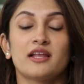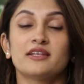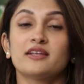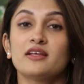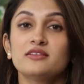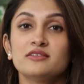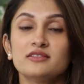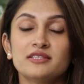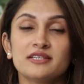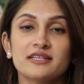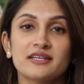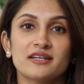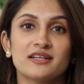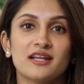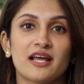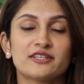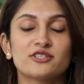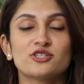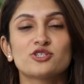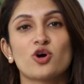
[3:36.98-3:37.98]
Another thing I'd
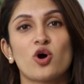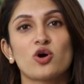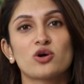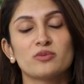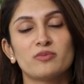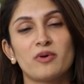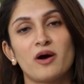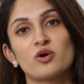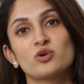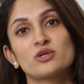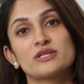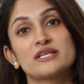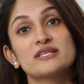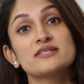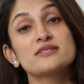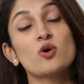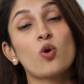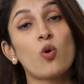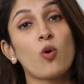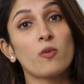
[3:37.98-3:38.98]
like to talk about
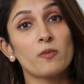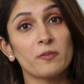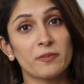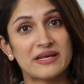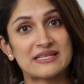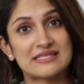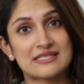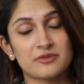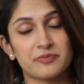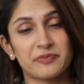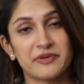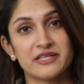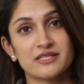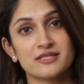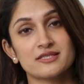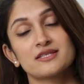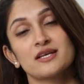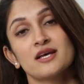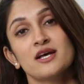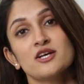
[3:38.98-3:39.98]
is home-based
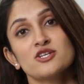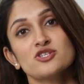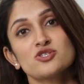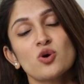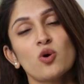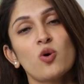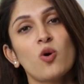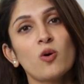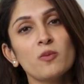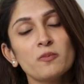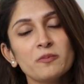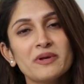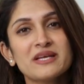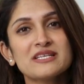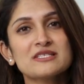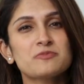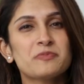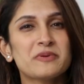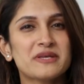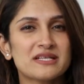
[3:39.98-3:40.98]
peels. So
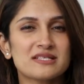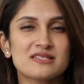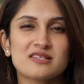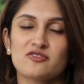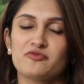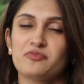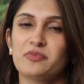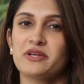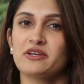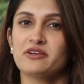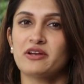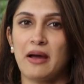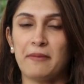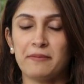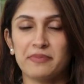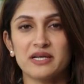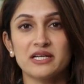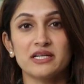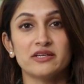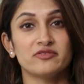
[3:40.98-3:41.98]
home-based peels have been
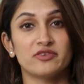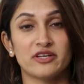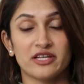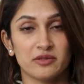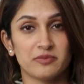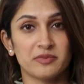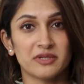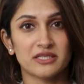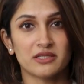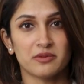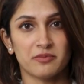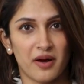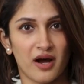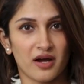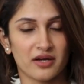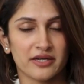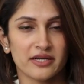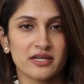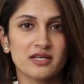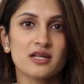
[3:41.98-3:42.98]
rampantly available in the
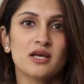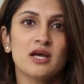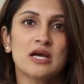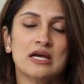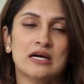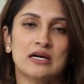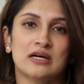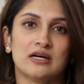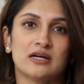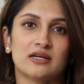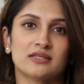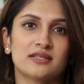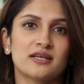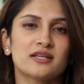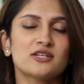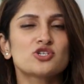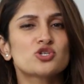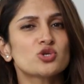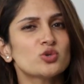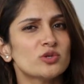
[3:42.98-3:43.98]
market. There
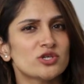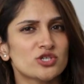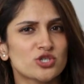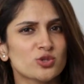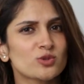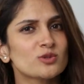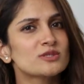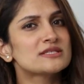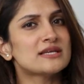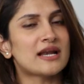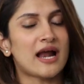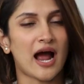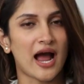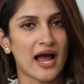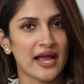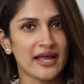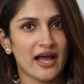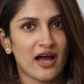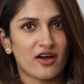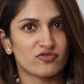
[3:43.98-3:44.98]
are two issues that
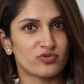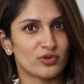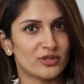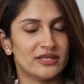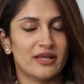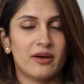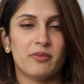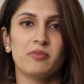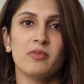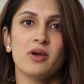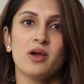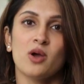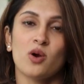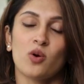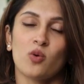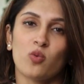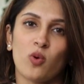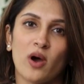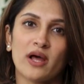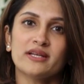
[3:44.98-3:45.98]
I have with them.
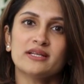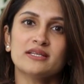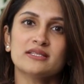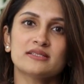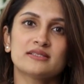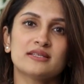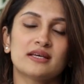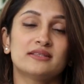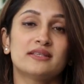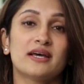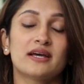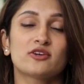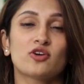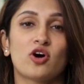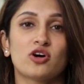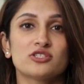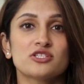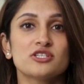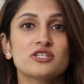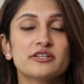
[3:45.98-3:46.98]
One is that their
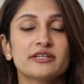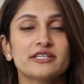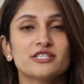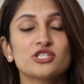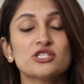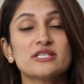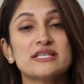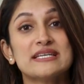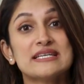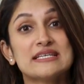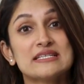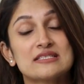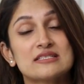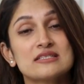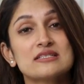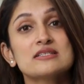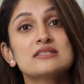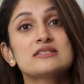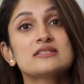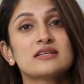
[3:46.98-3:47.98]
concentration
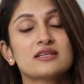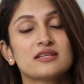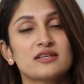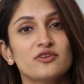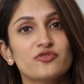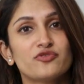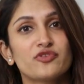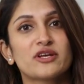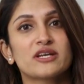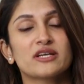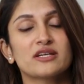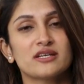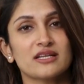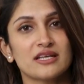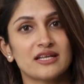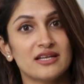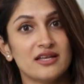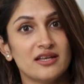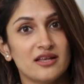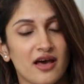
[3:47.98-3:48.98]
isn't significant
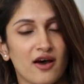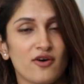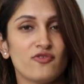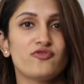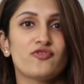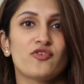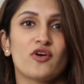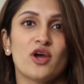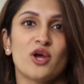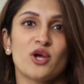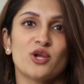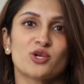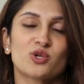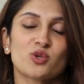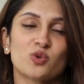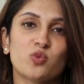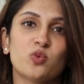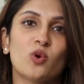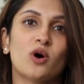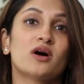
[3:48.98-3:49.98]
enough
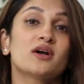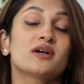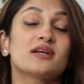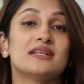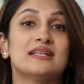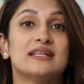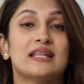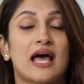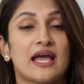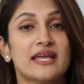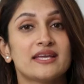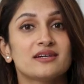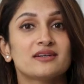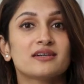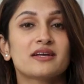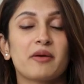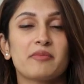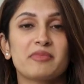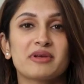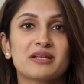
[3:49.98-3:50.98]
to work like
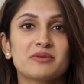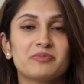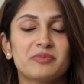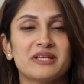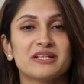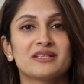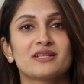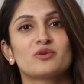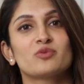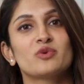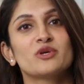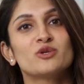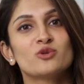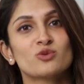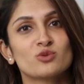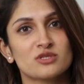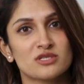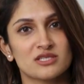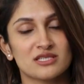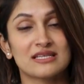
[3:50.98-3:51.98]
a chemical peel that we
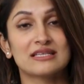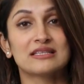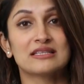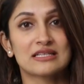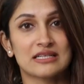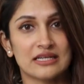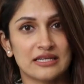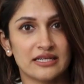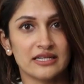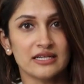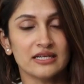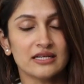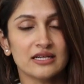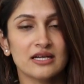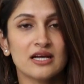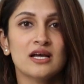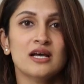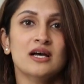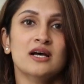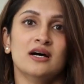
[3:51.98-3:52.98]
use in clinic.
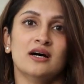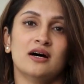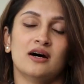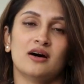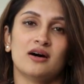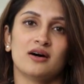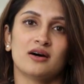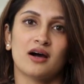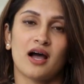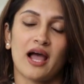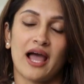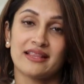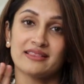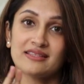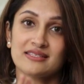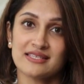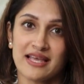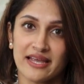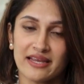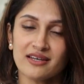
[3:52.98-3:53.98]
And
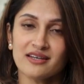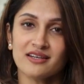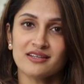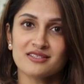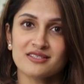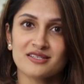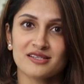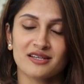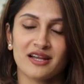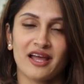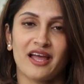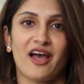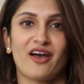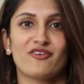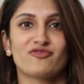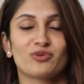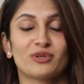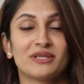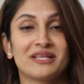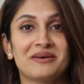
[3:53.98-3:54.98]
the second concern I
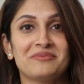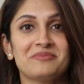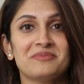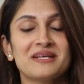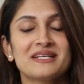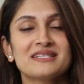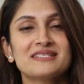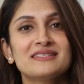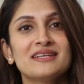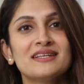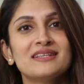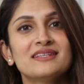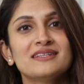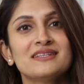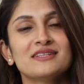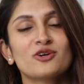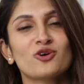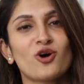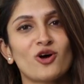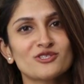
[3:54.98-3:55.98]
have with them is
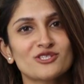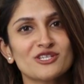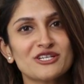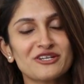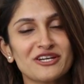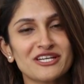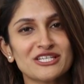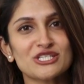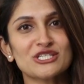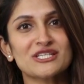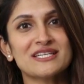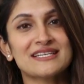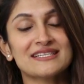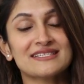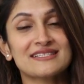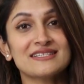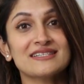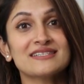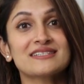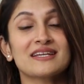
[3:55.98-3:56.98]
that the concentration
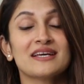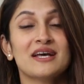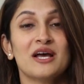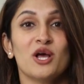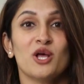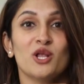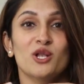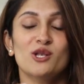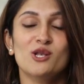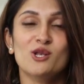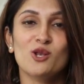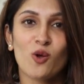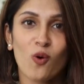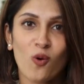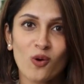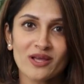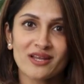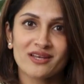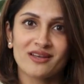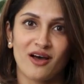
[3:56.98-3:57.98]
isn't
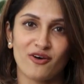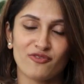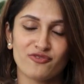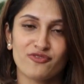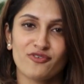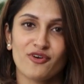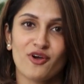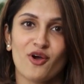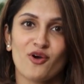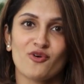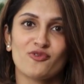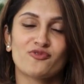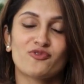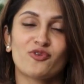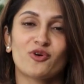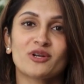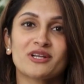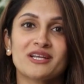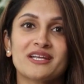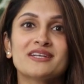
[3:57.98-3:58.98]
low enough
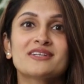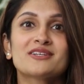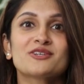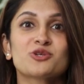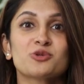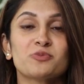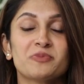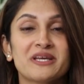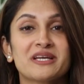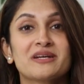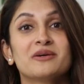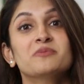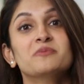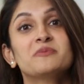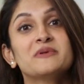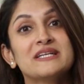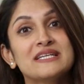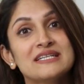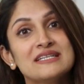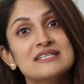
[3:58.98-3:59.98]
for it to be
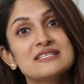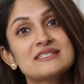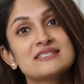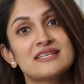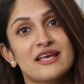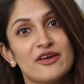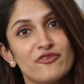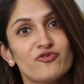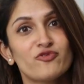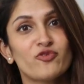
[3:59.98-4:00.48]
completely safe